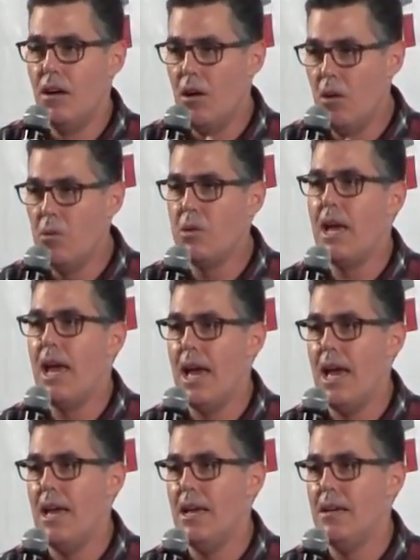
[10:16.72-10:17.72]

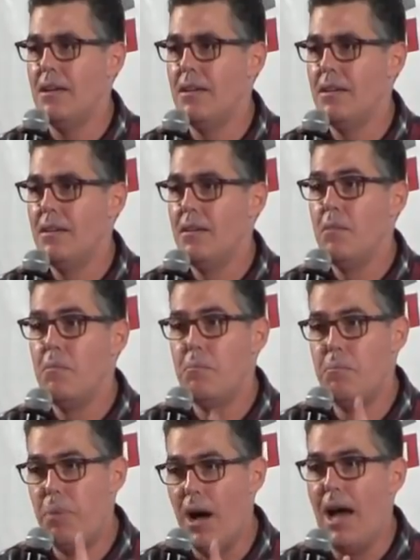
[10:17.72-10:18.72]
okay,
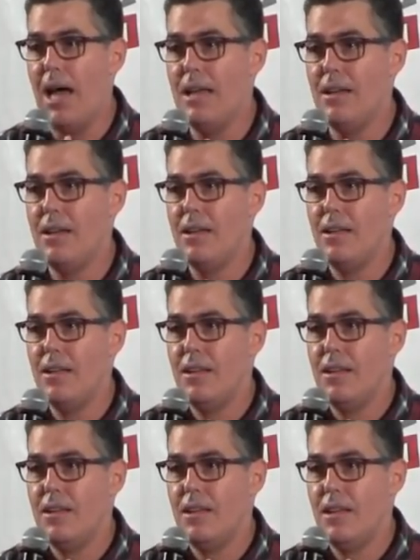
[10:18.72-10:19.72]
but,
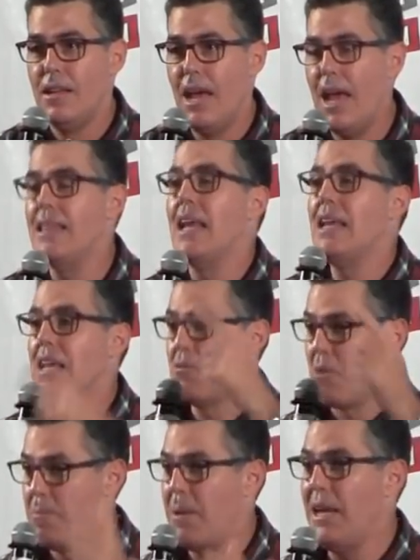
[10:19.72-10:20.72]
and then he
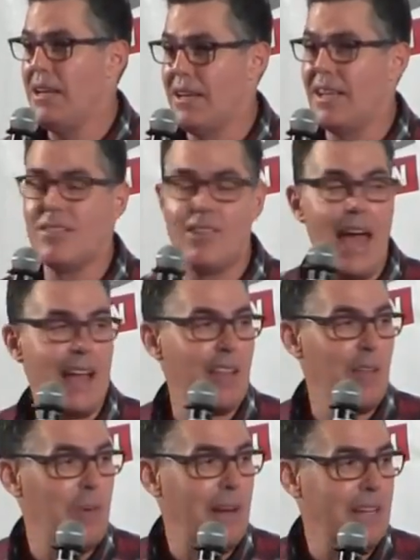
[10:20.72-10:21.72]
repeated
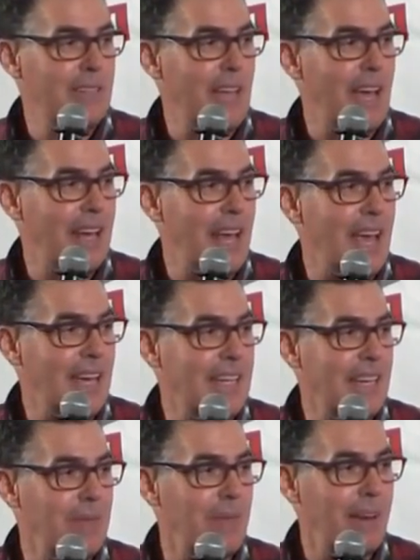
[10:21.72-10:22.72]
exactly what he said
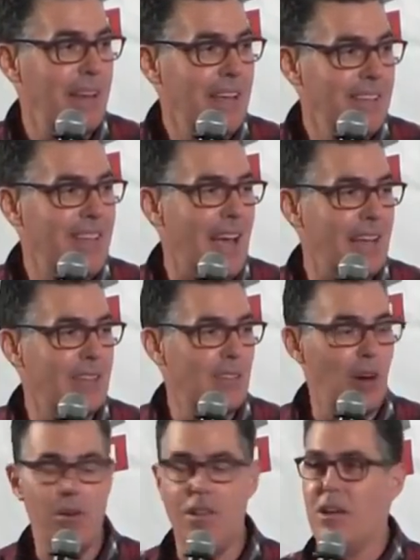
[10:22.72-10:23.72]
18 seconds
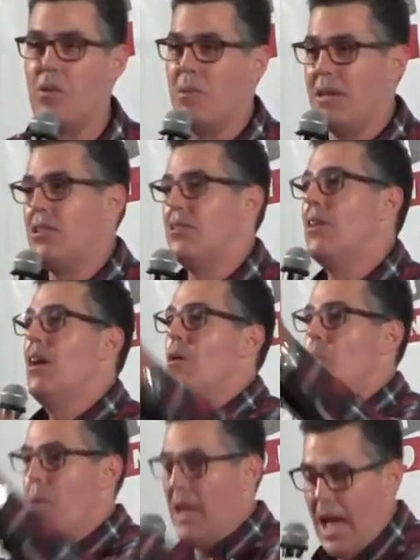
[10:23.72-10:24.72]
earlier, which is,
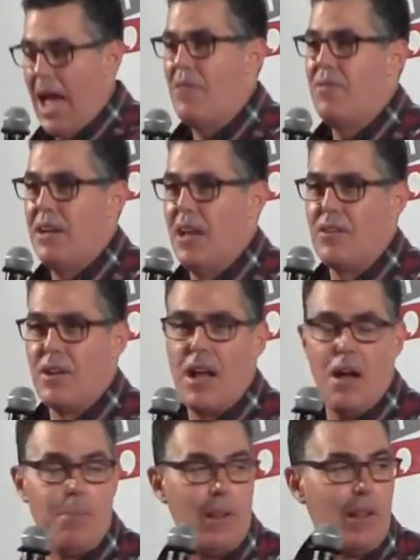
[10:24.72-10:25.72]
we have another
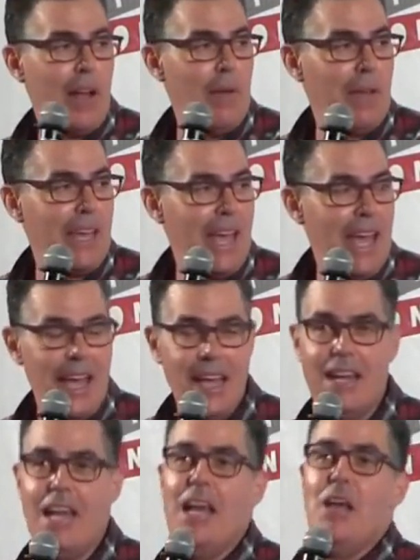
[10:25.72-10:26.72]
couple coming
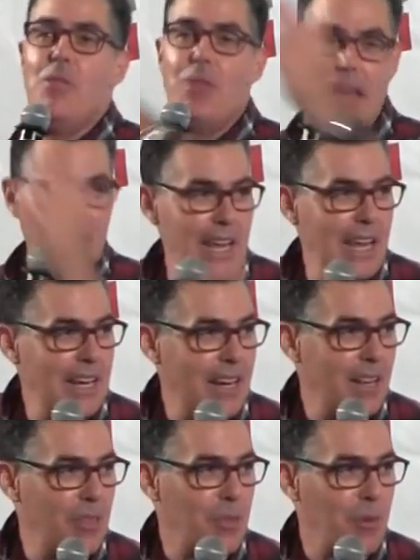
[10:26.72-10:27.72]
in. They need
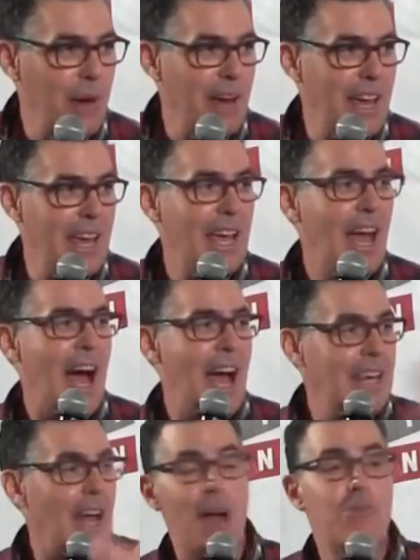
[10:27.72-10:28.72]
it at 3.
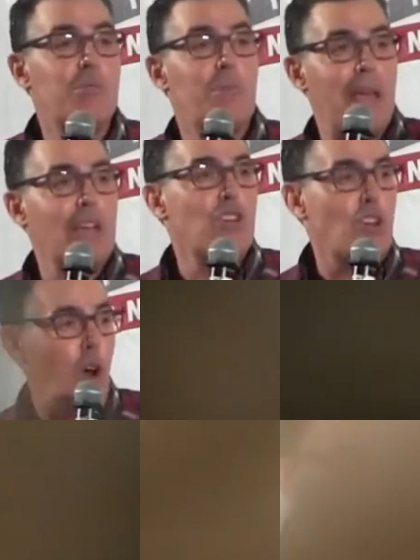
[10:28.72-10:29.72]
I was being
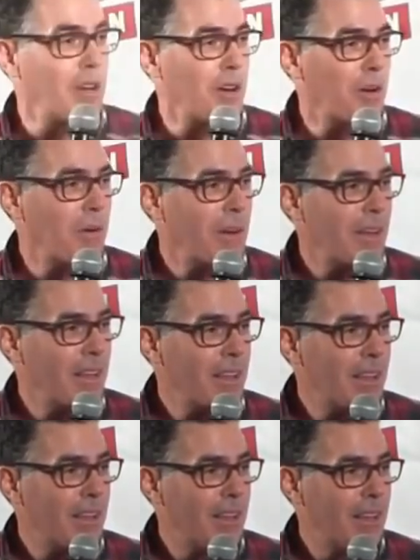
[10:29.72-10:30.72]
talked to. Was this like a
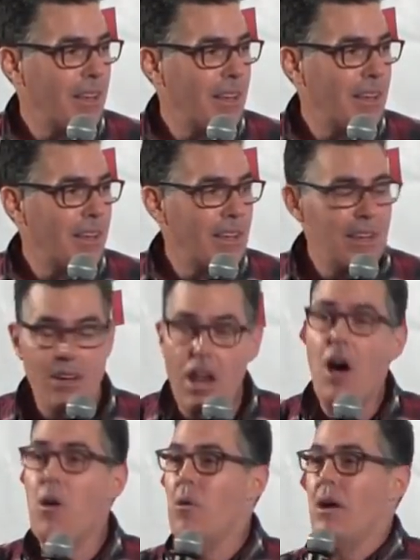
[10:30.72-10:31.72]
suite or something? Was
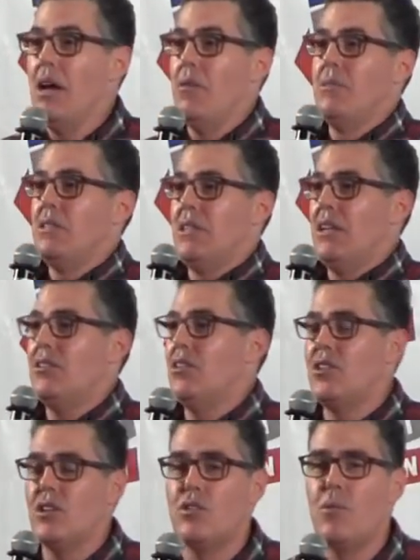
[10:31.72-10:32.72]
that like a very specific room? No, this
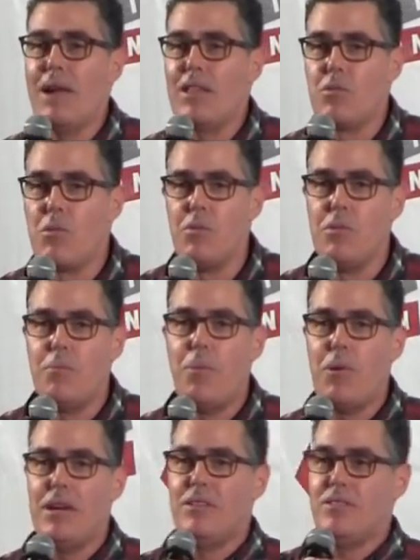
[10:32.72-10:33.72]
is just a regular room. The
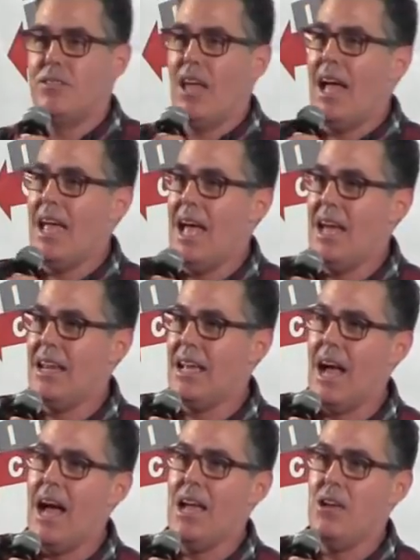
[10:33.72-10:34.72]
point is I had a
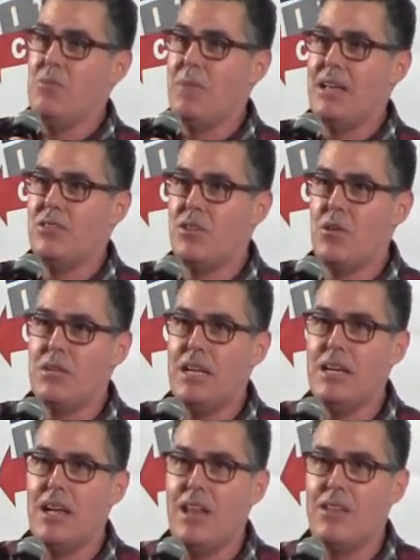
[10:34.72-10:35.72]
guy who makes
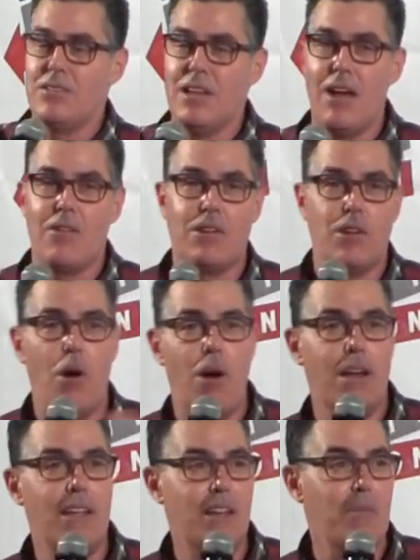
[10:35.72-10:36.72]
$13 an hour
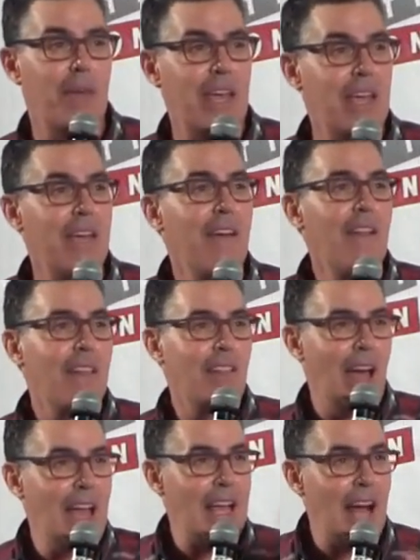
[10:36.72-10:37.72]
talking to me
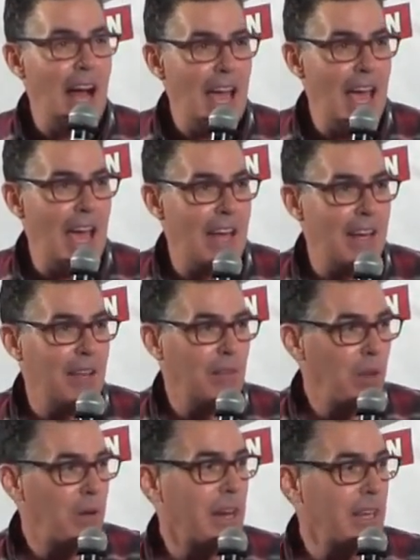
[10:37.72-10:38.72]
like I had a
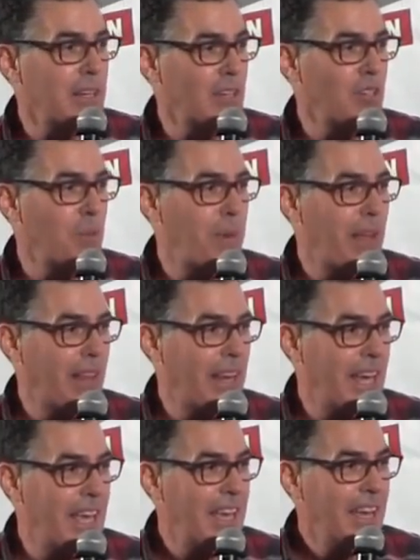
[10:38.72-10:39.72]
learning
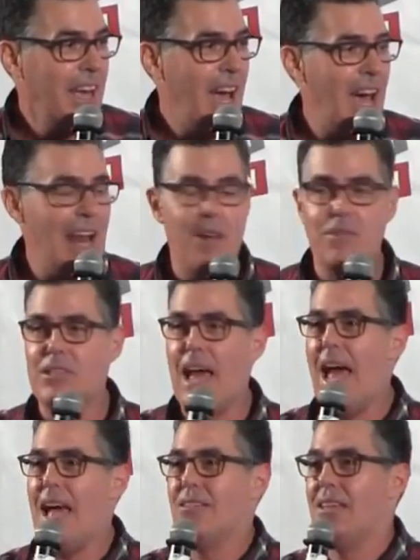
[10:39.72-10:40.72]
disability, and I
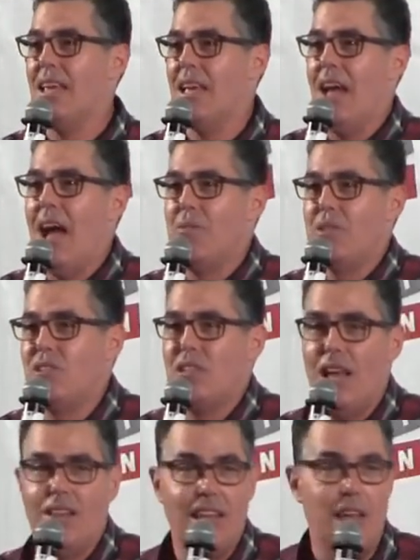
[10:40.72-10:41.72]
was
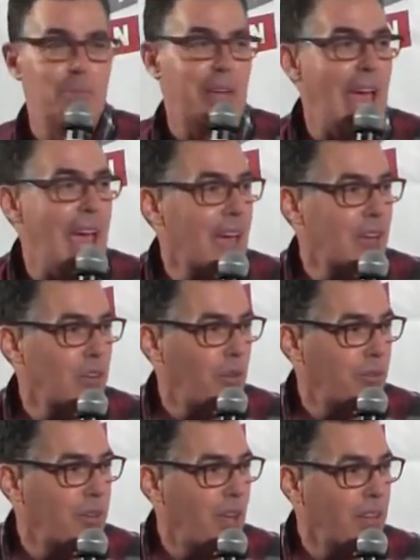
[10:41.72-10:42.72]
selling him
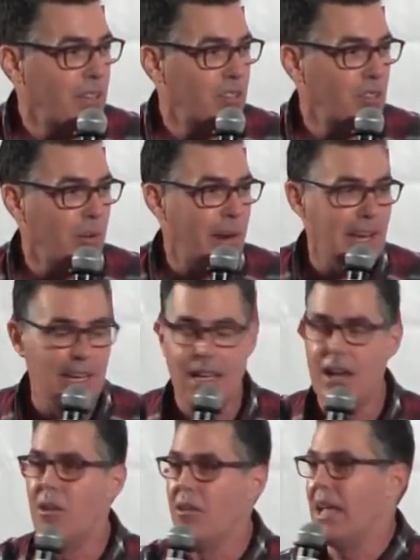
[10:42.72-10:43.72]
candles on the street,
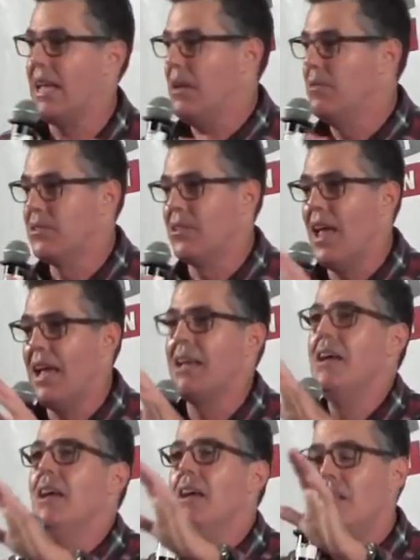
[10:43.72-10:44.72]
you know? Like, he was like,
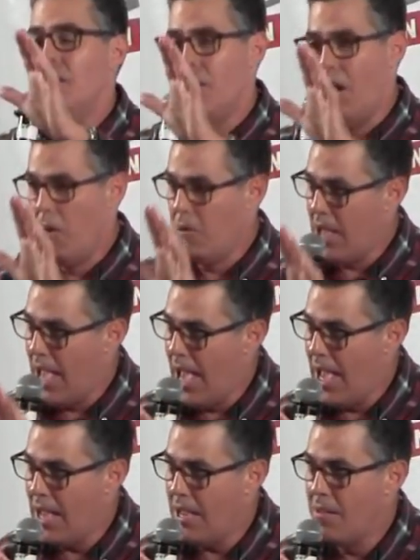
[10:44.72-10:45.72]

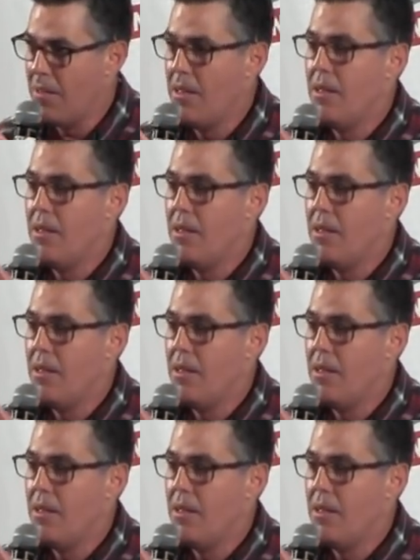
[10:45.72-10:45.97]
okay,